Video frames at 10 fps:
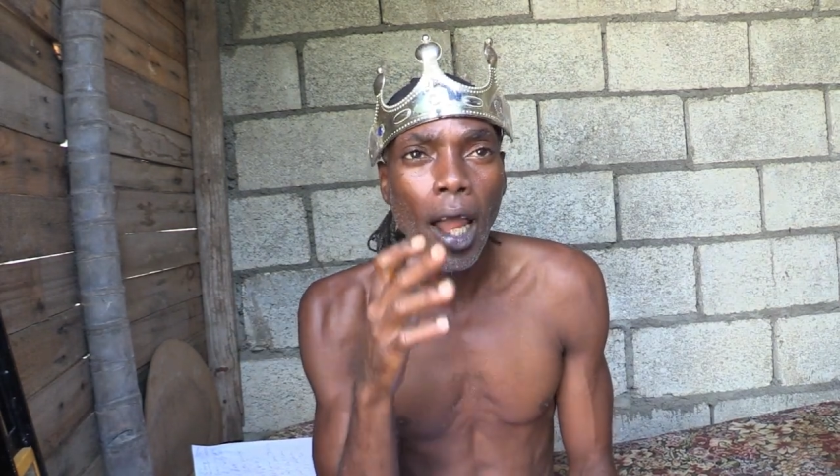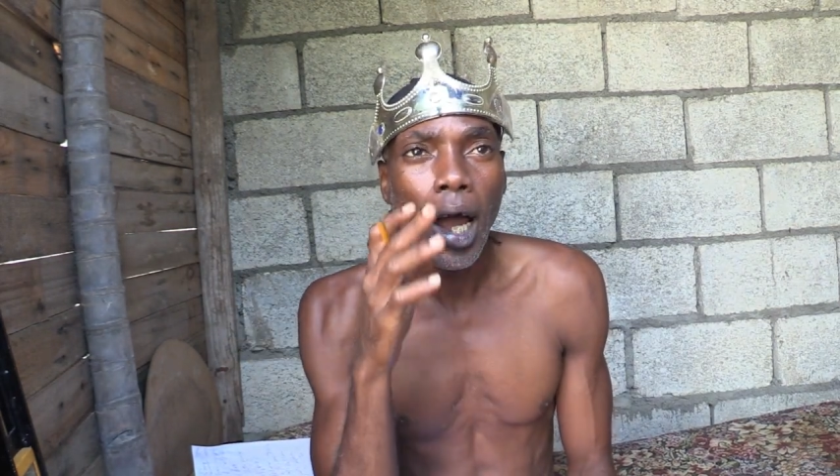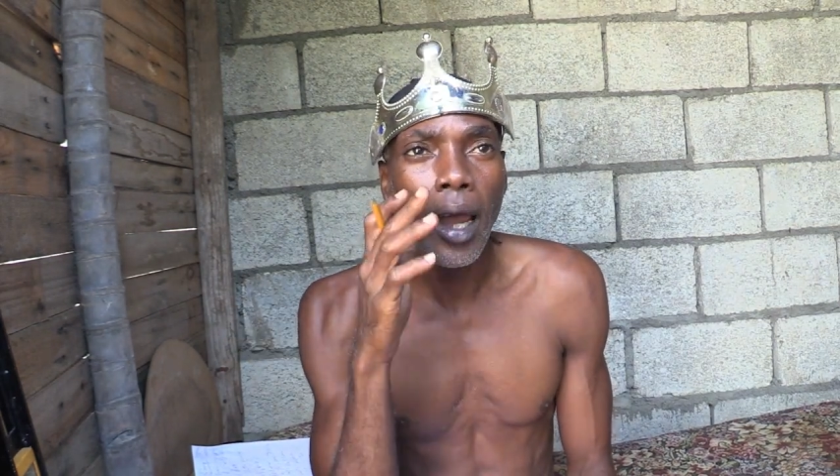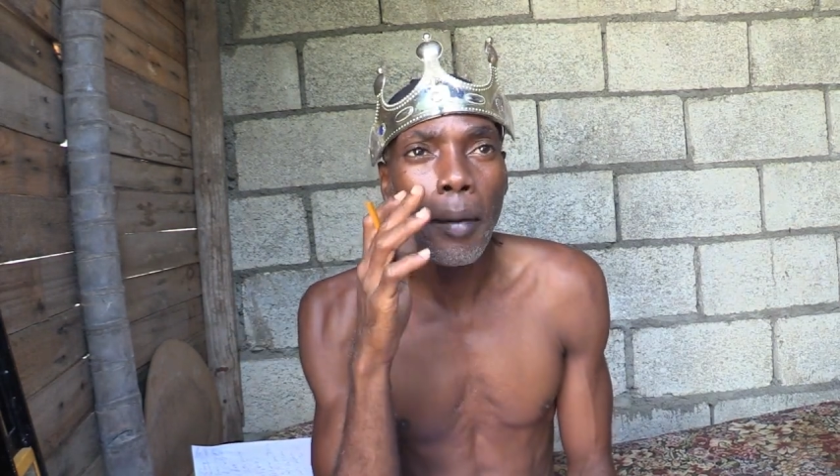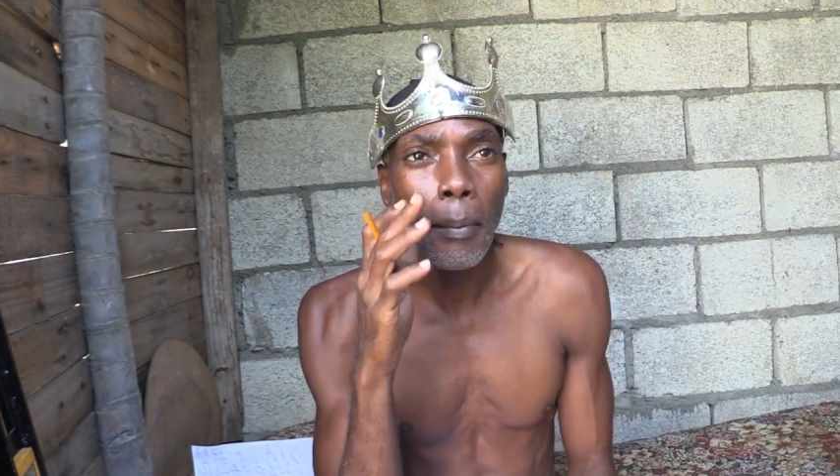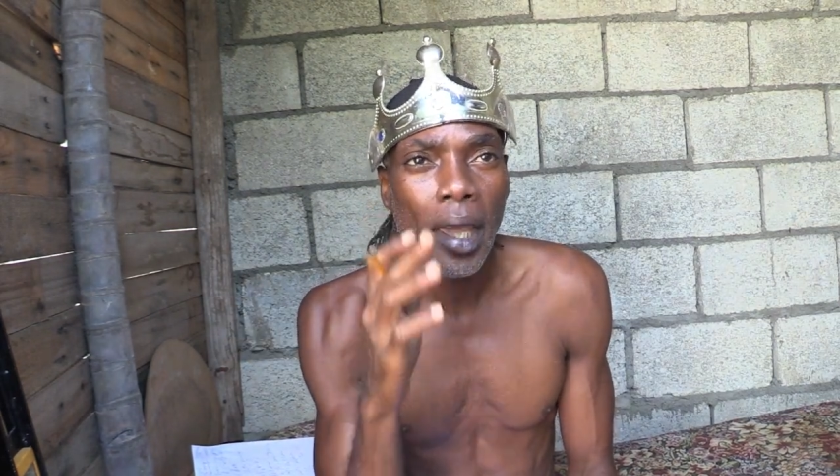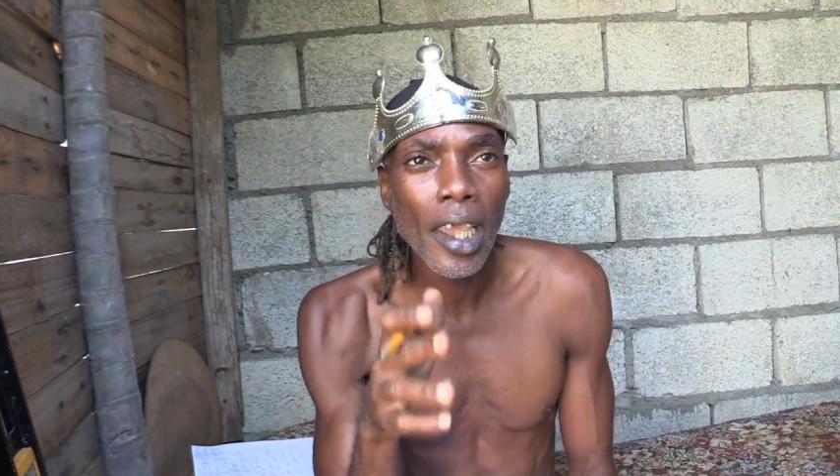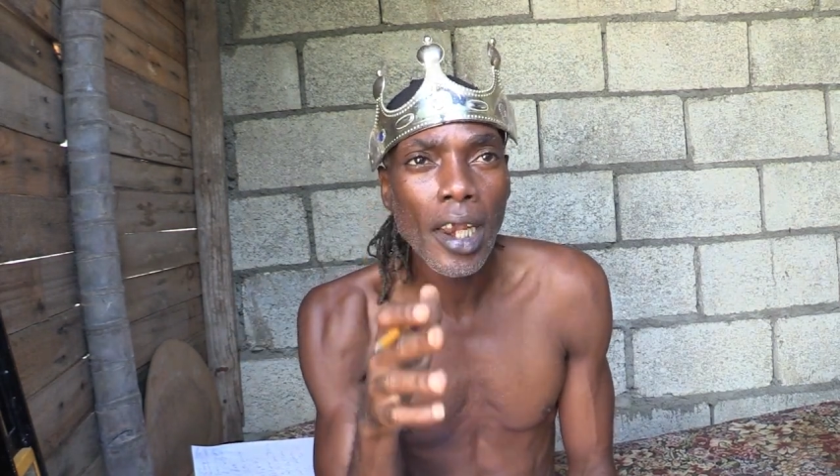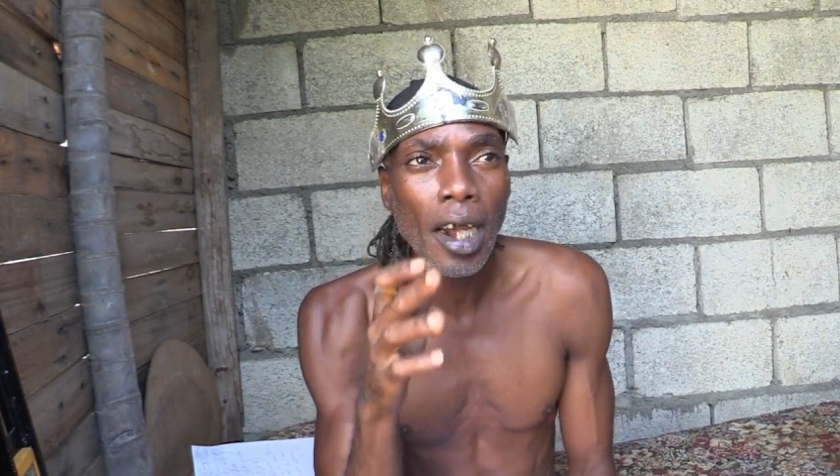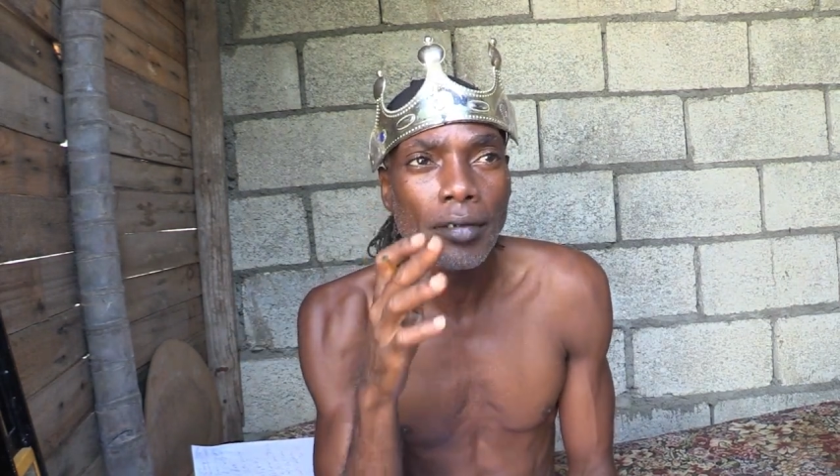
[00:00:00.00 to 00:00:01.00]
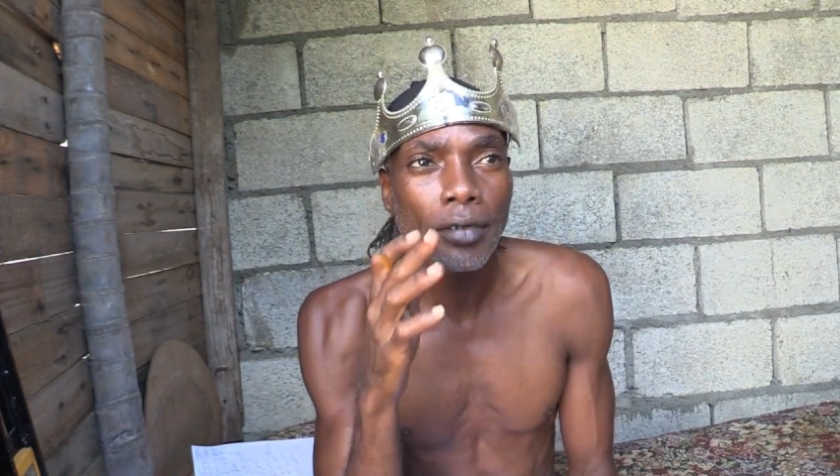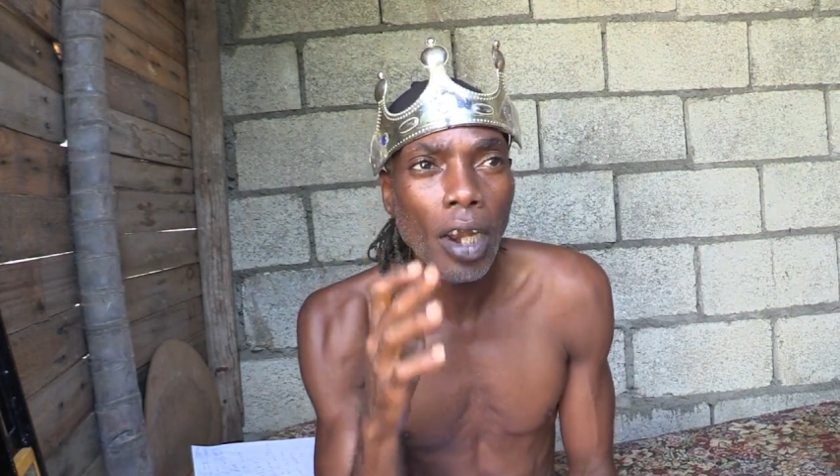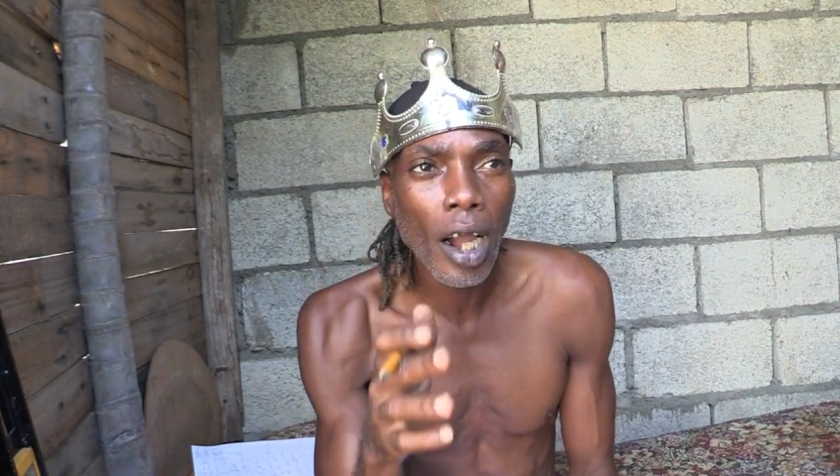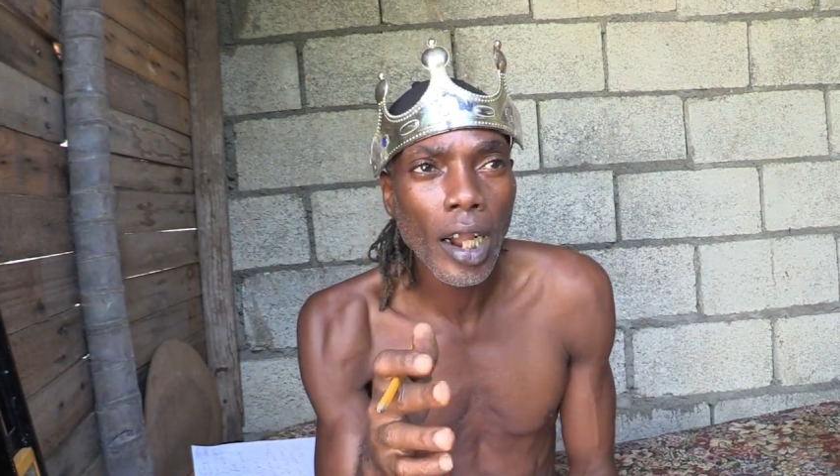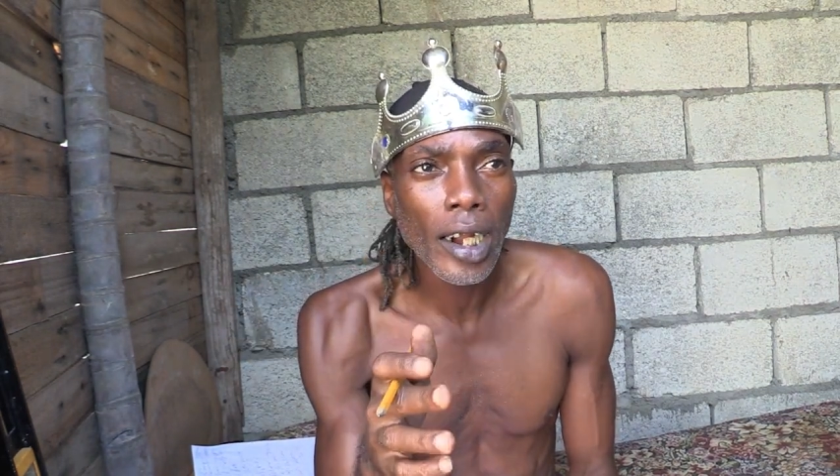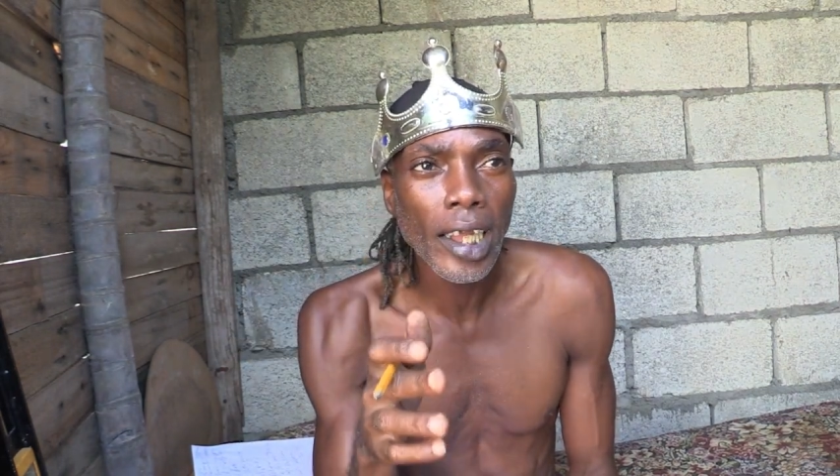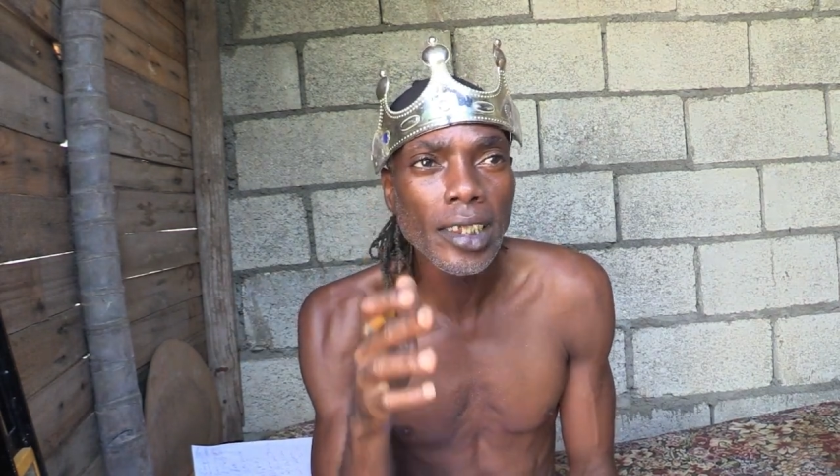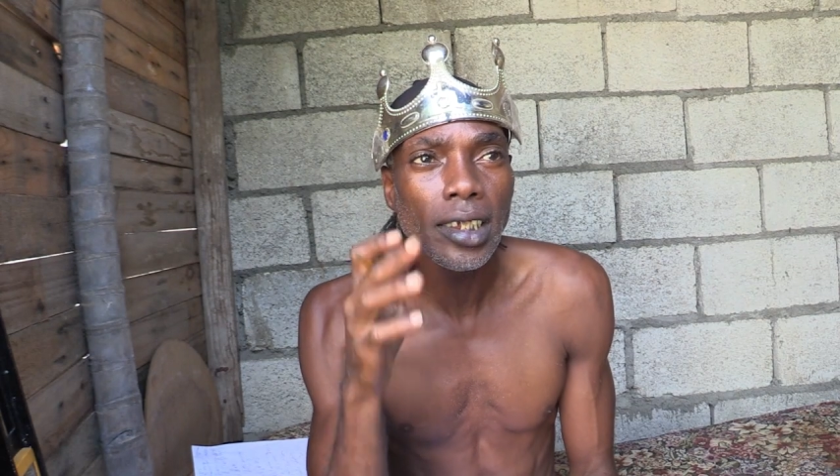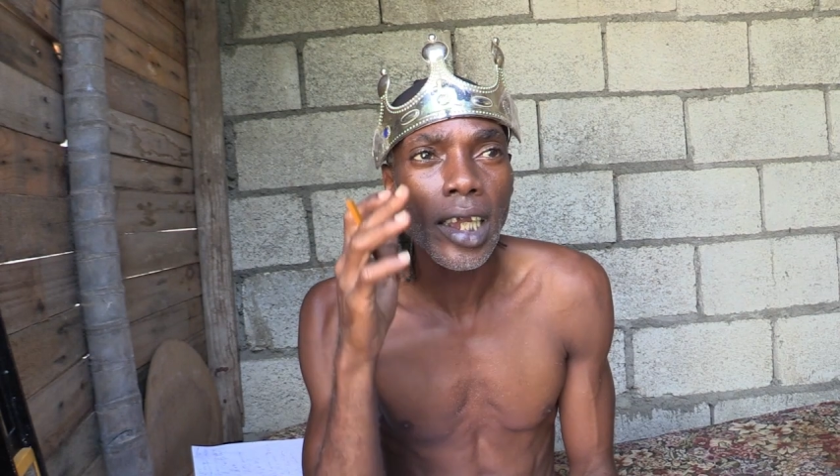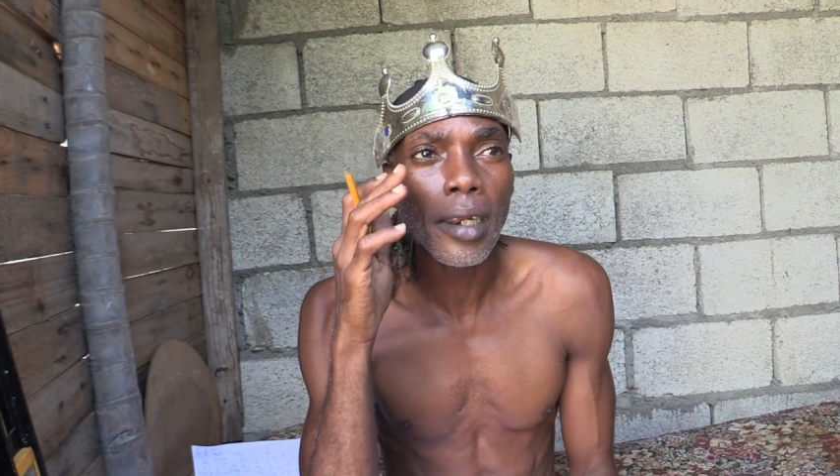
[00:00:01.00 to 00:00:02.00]
I made a vlog
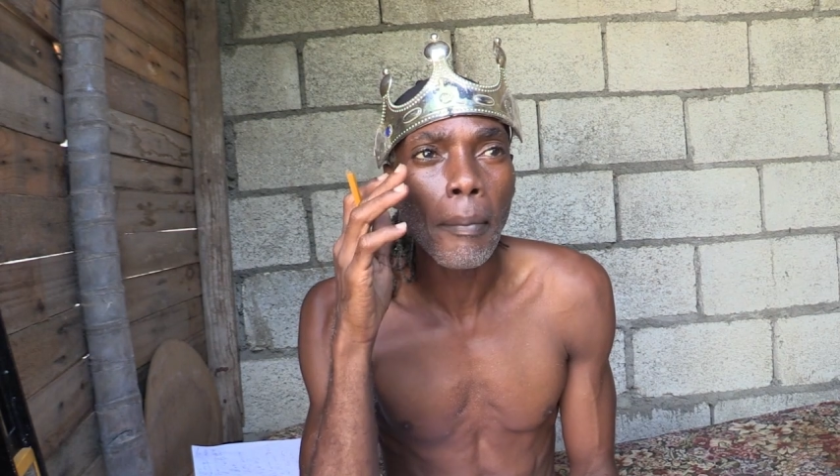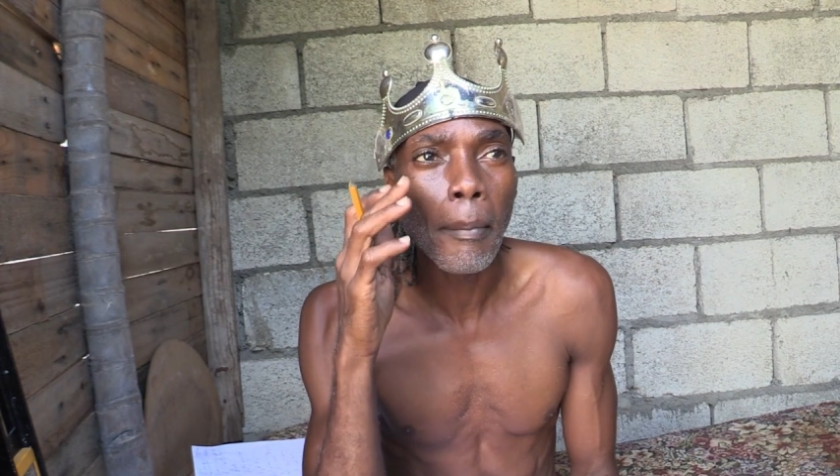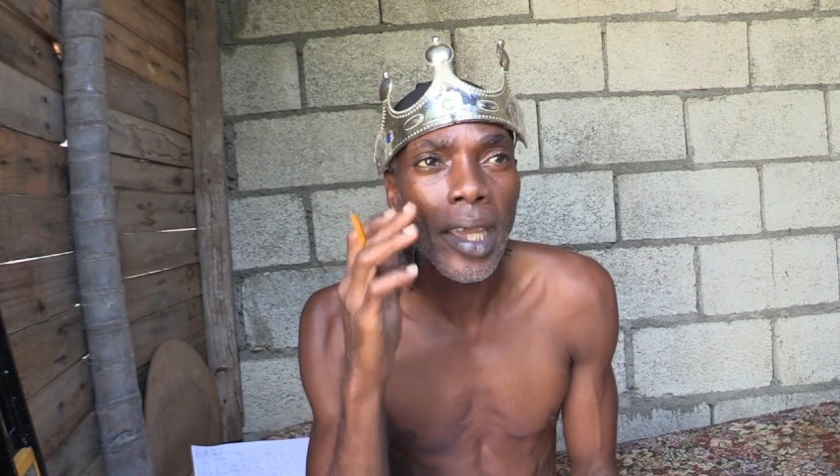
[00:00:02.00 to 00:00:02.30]
that said,